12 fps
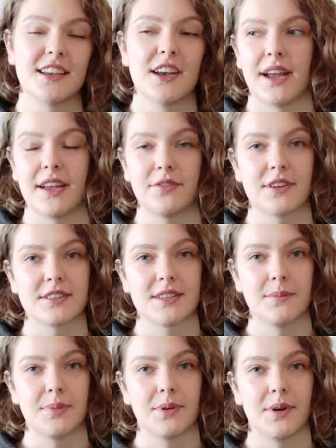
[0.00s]
But I, for
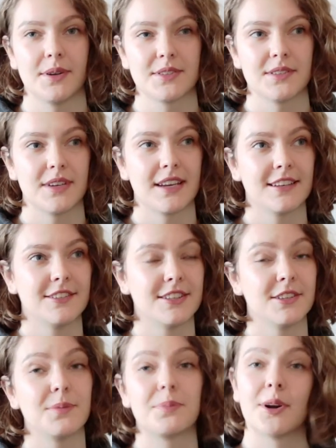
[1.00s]
example, also
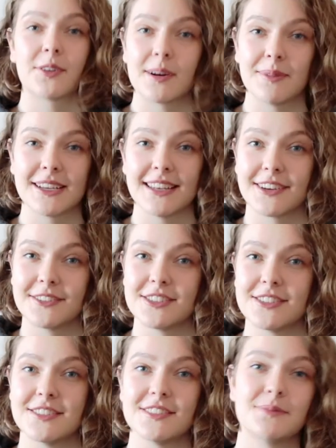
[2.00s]
included programming
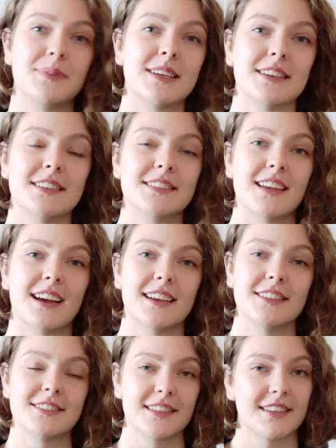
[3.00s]
languages because
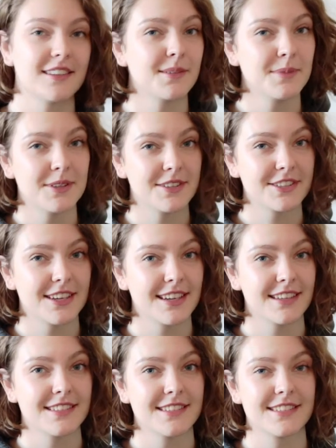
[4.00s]
I studied computer
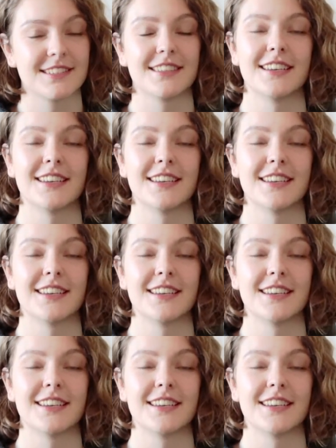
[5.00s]
science,